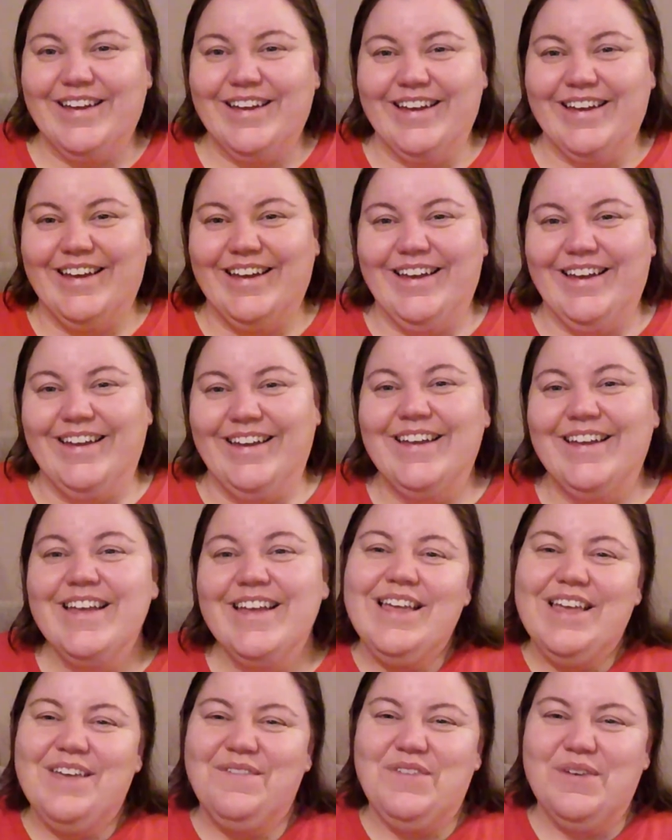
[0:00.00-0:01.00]

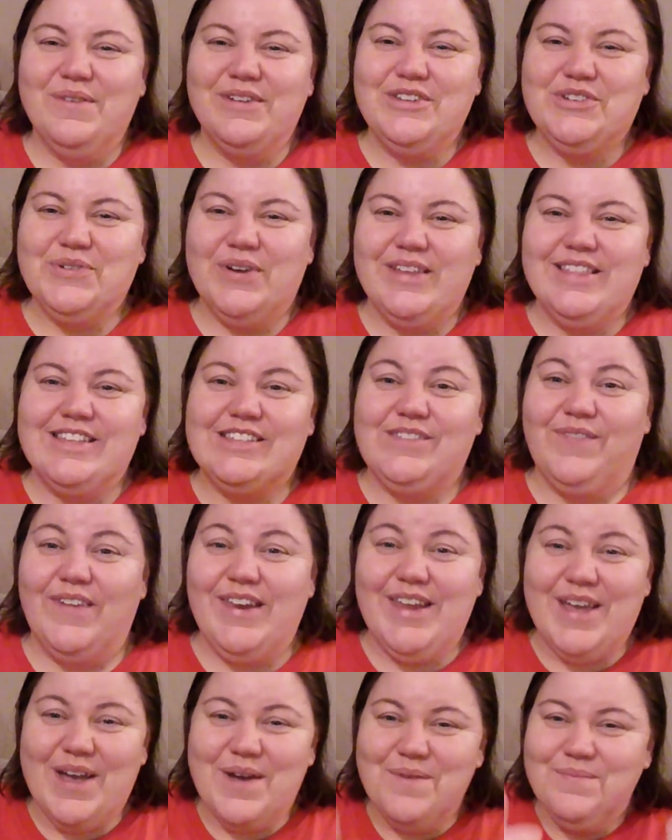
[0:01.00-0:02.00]
If you enjoyed this
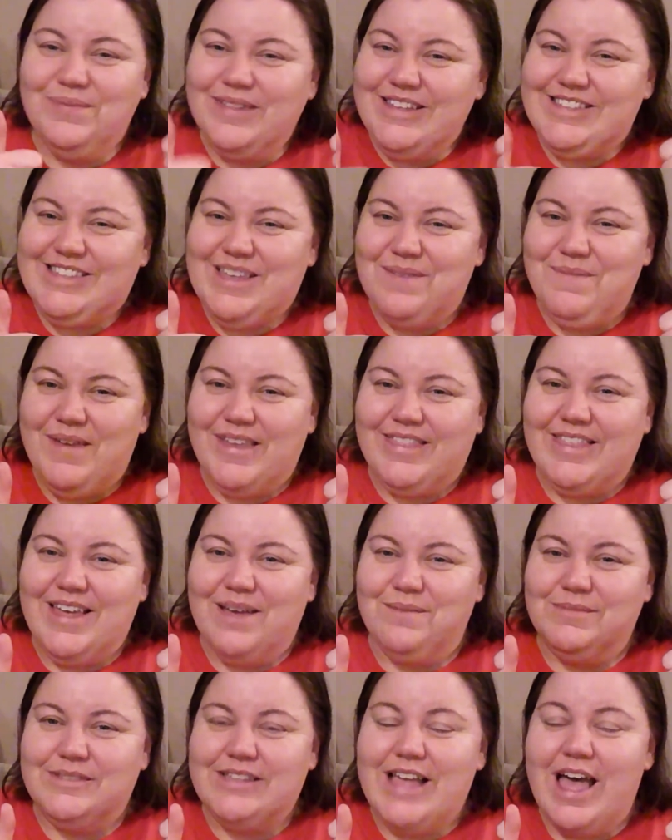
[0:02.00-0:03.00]
video, please give me a
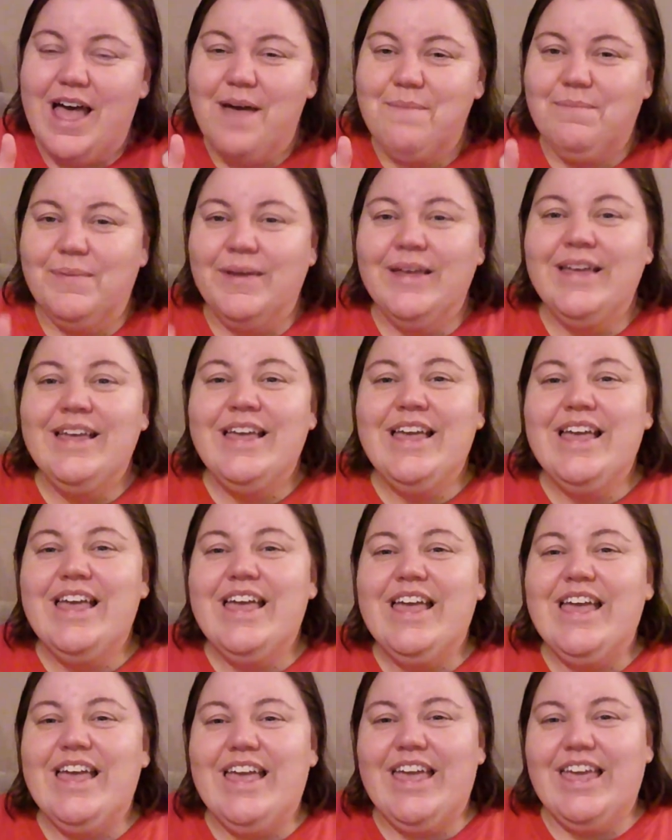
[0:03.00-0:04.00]
thumbs up,
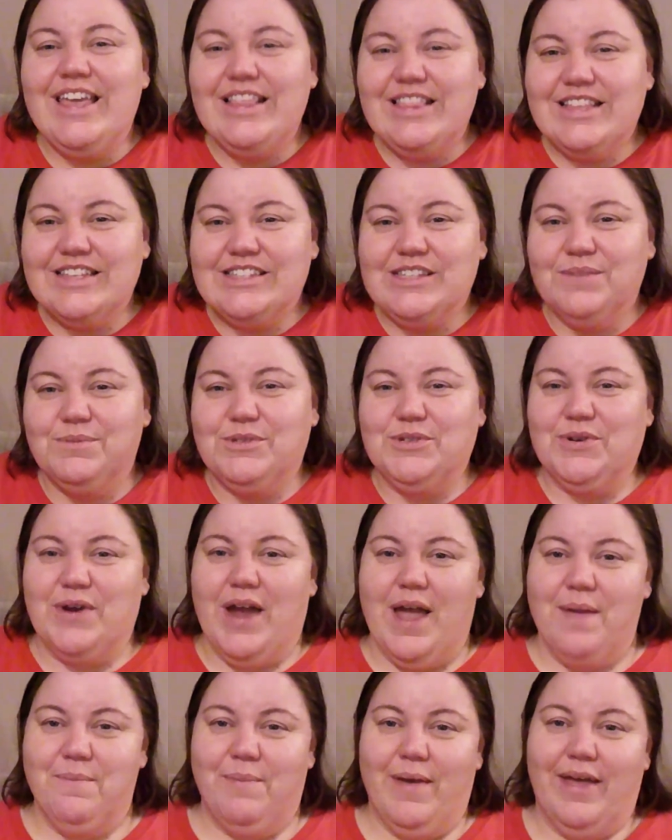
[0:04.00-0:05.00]
hit the
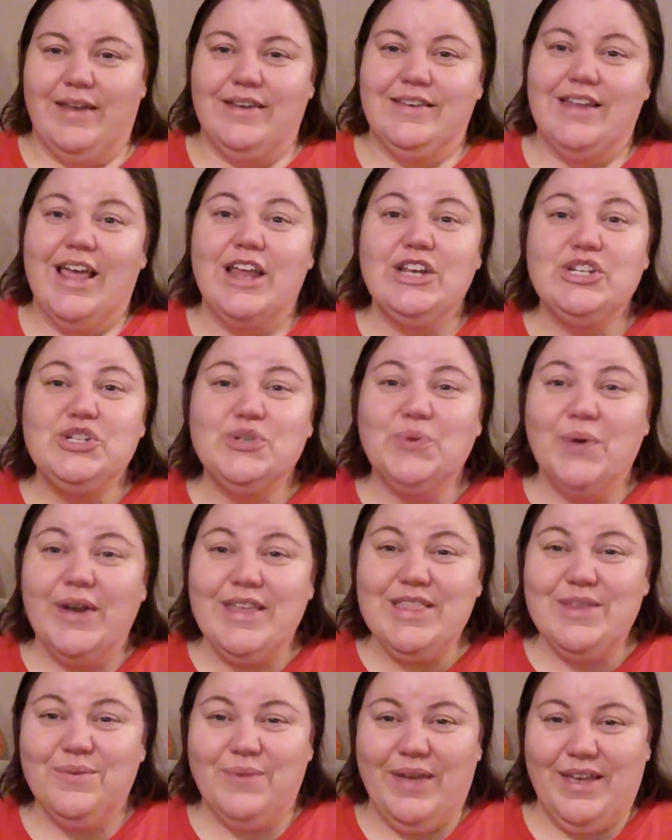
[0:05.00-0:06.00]
subscribe button, and join
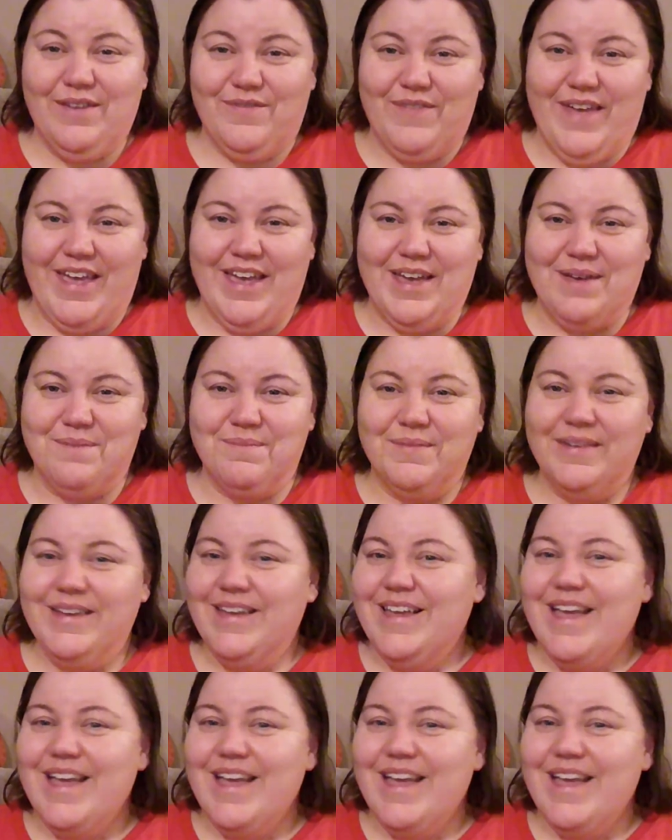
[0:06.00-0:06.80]
the Wink fam.